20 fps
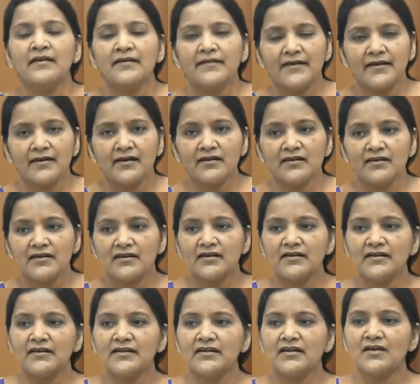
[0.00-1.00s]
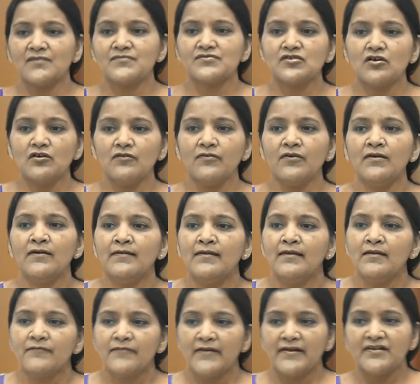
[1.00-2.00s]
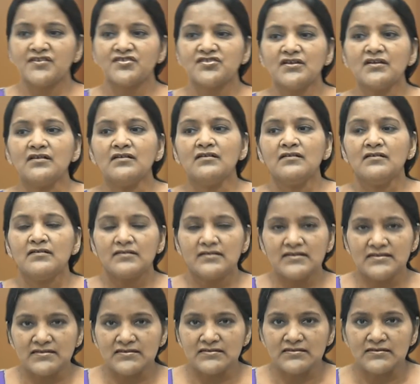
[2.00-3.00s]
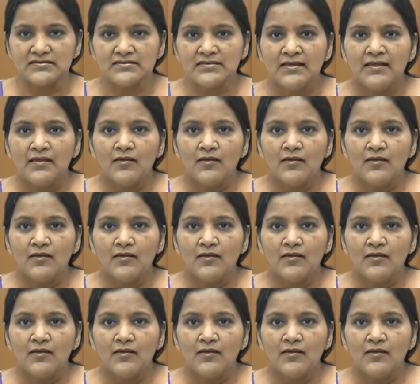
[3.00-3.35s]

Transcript: taken care in terms of financial decisions.